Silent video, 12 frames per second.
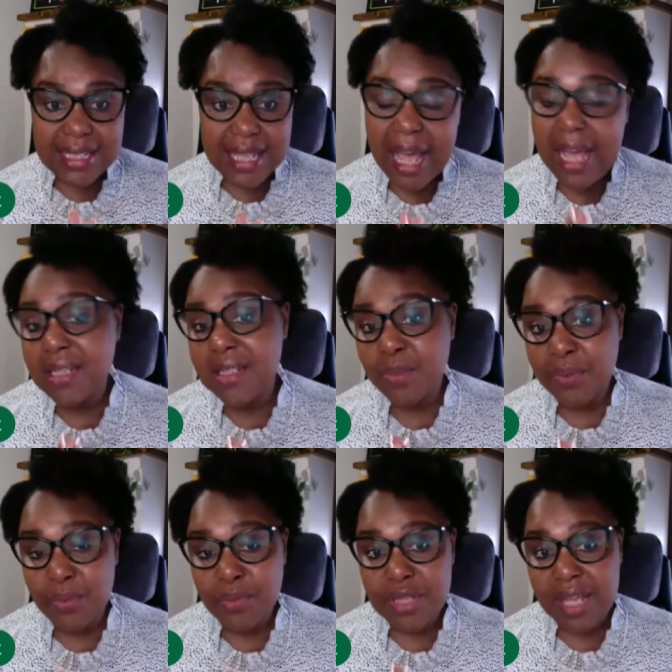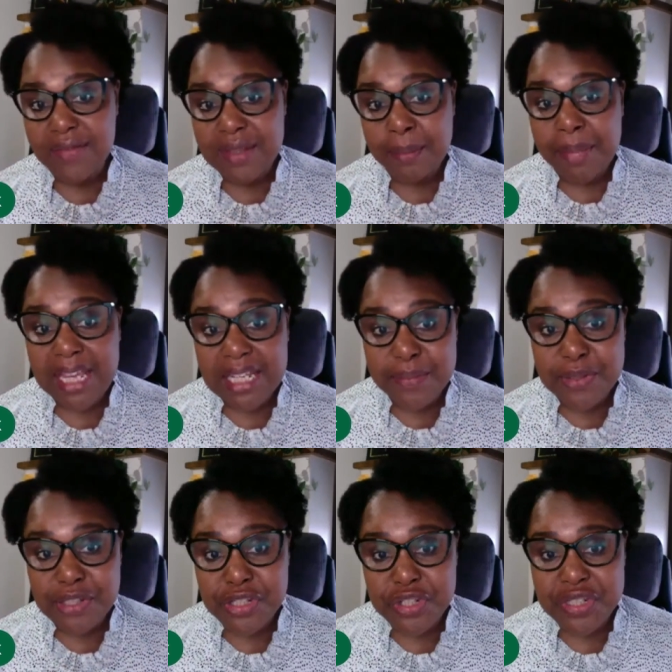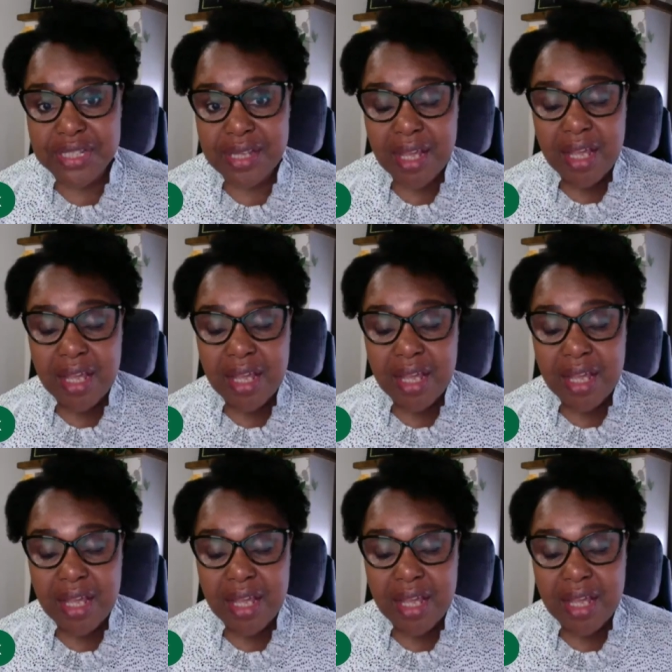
And we also have some paid positions.